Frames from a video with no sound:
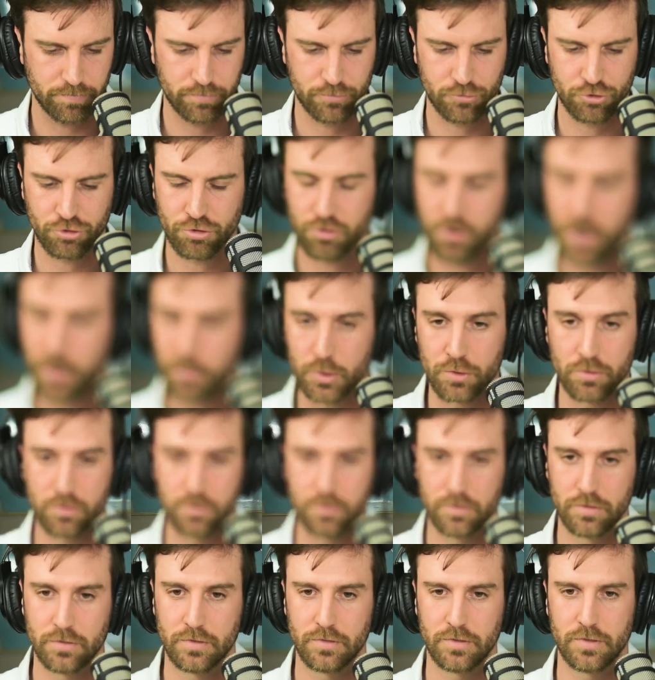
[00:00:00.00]
trouble
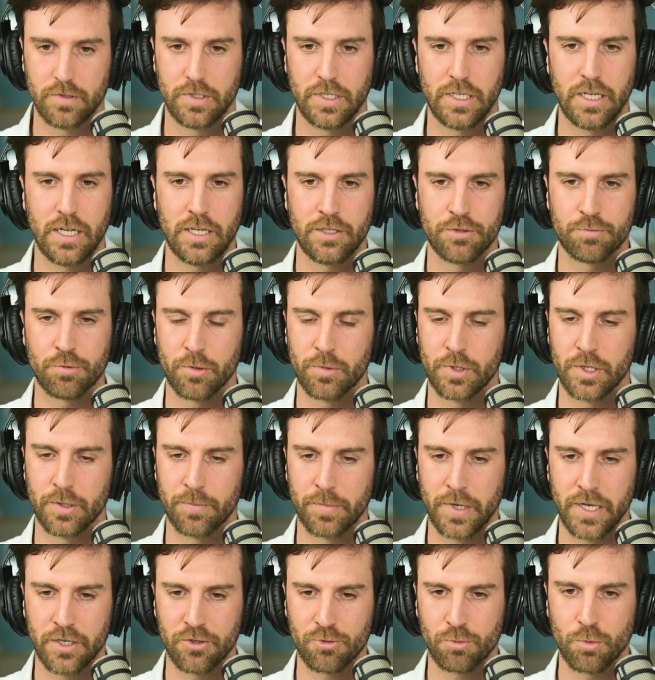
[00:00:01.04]
is probably the
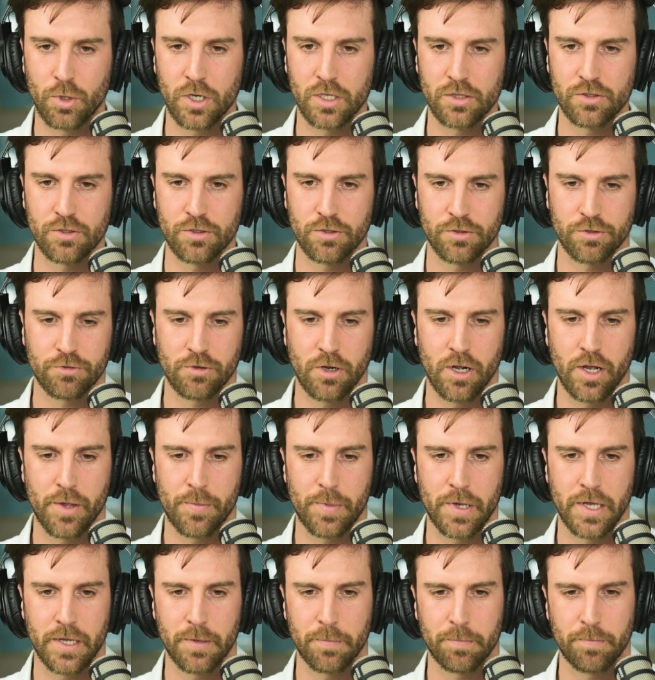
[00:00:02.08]
best word to describe
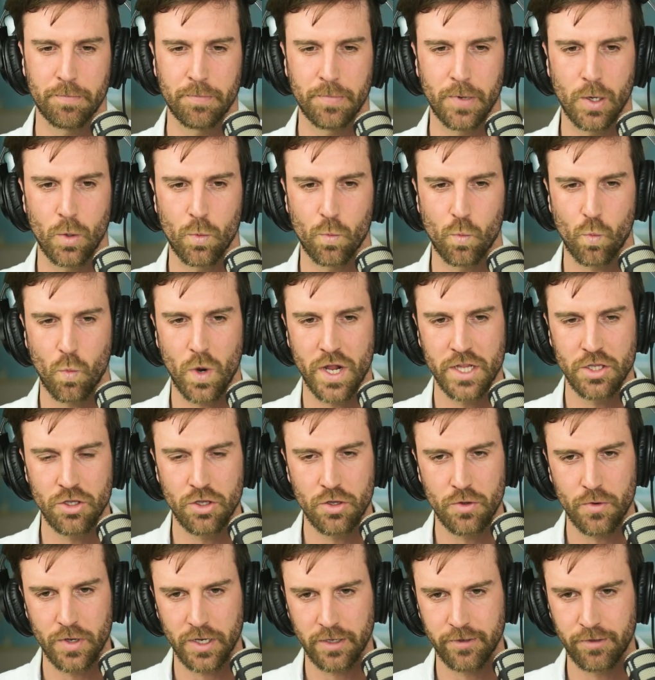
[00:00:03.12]
it. But when
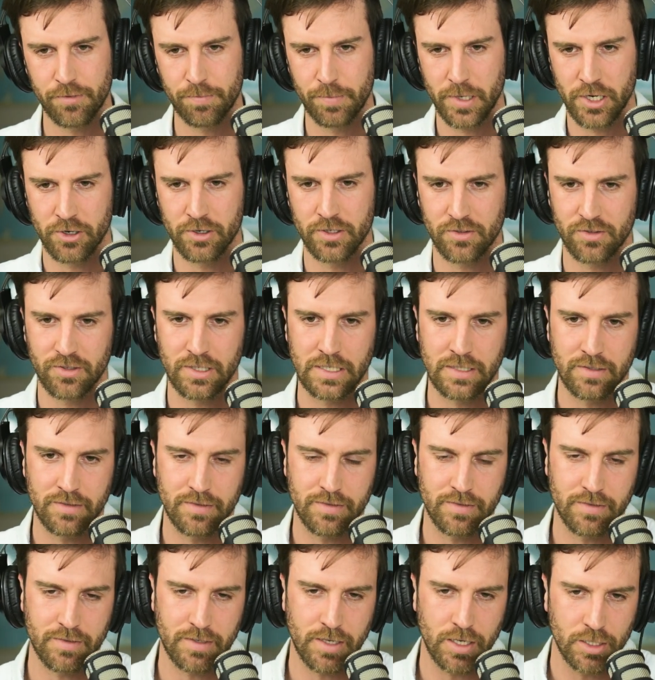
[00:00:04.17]
you experience
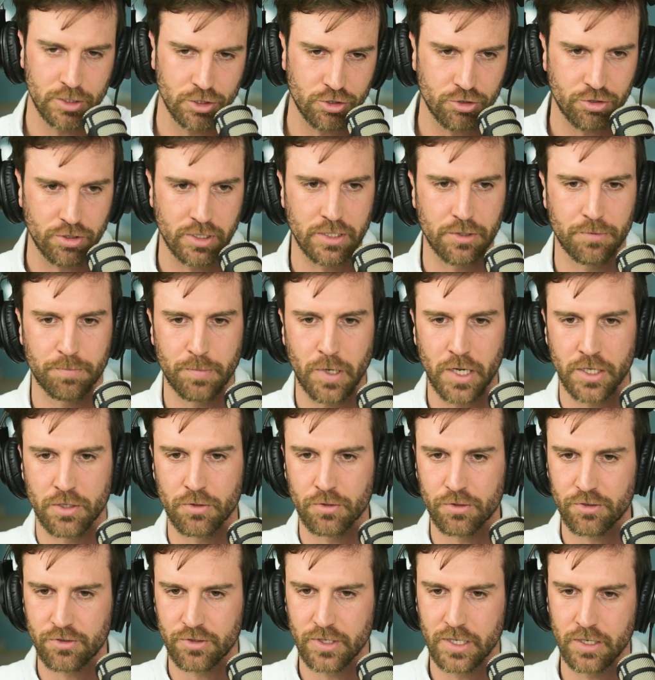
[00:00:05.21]
these countries by
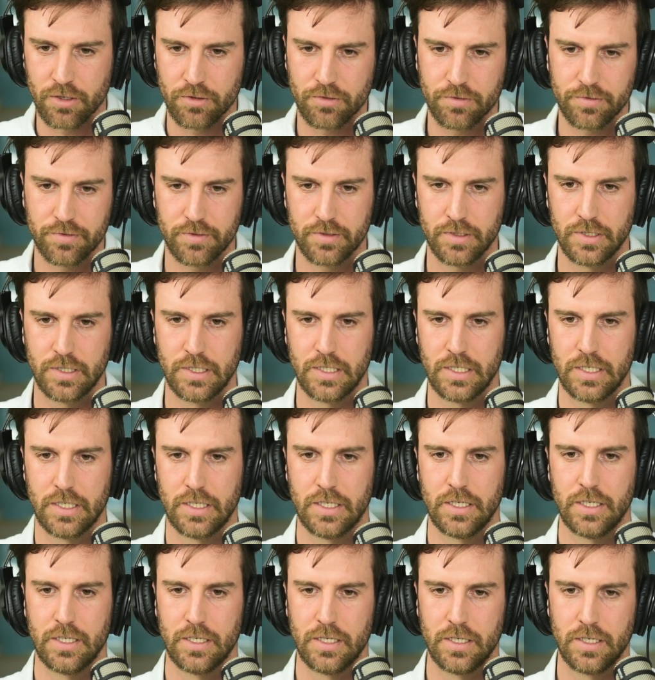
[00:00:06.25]
yourself,
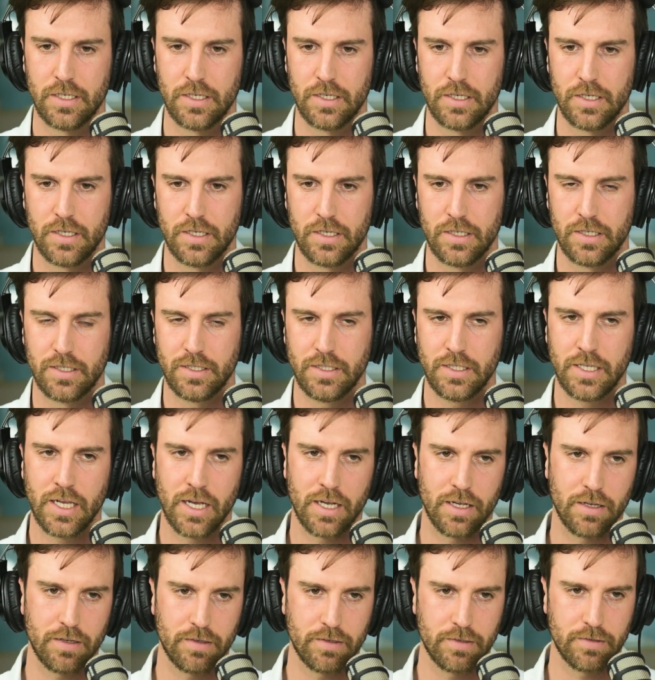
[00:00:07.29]
yeah,
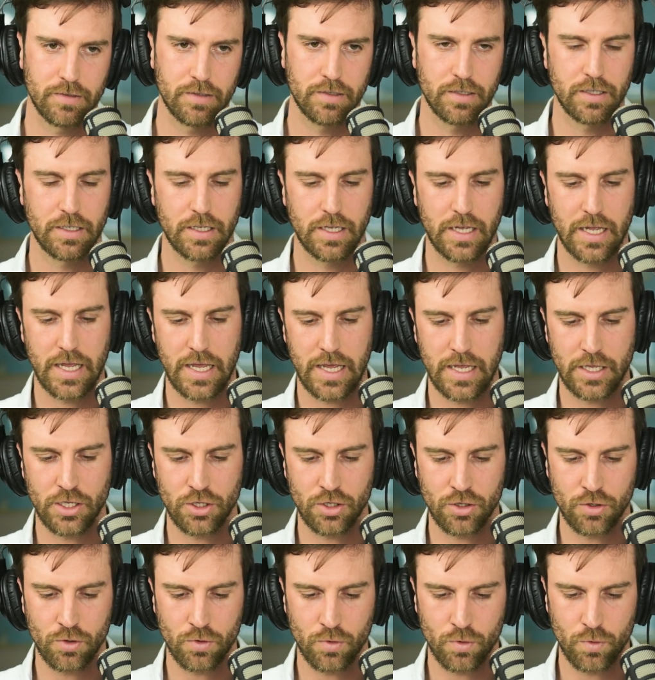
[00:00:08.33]

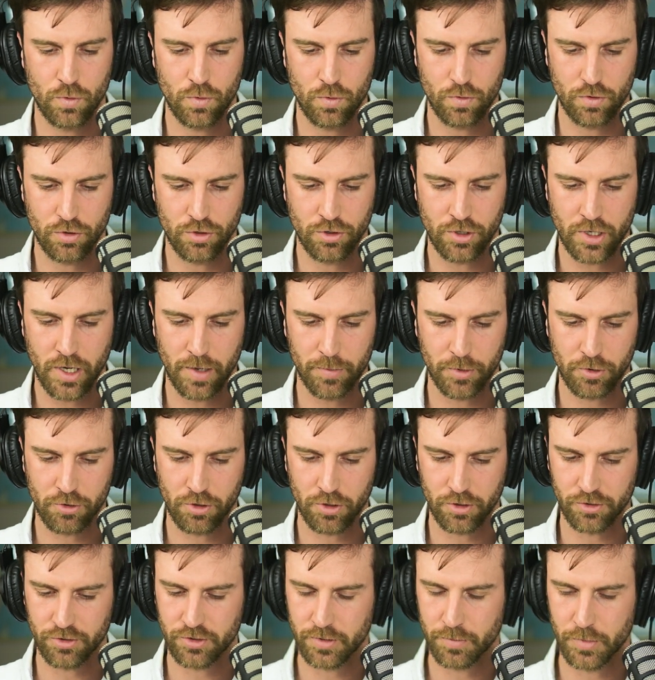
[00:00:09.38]
you come
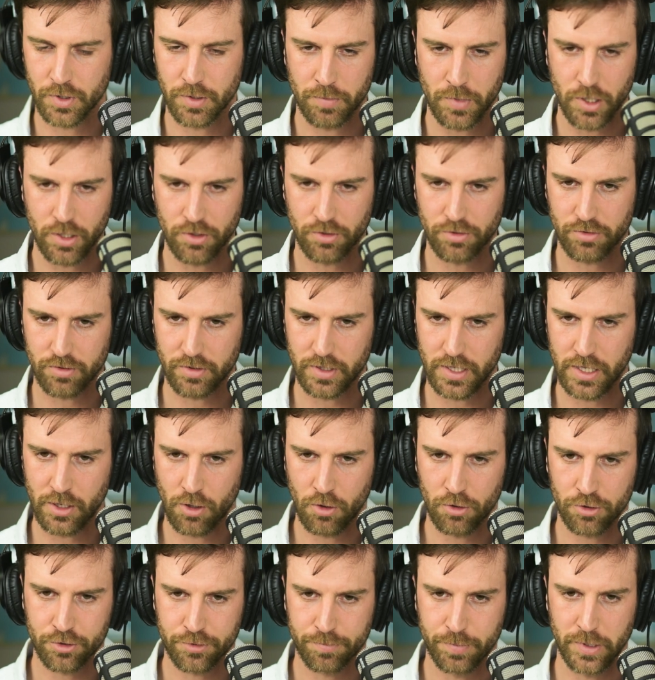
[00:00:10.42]
across some of the most
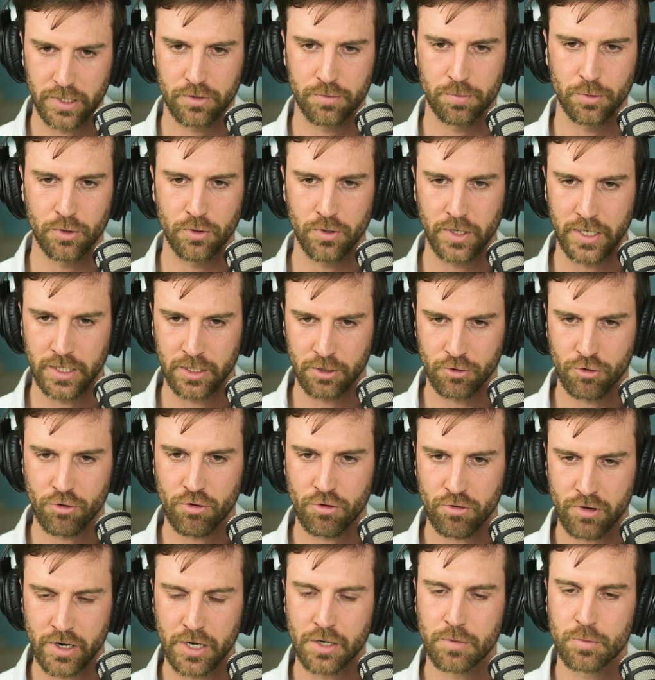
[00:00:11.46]
hospitable and
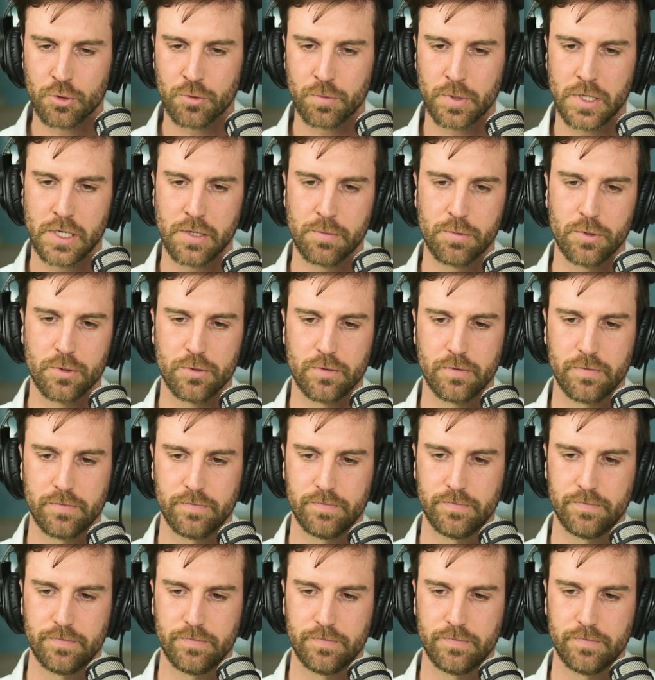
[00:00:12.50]
incredible people.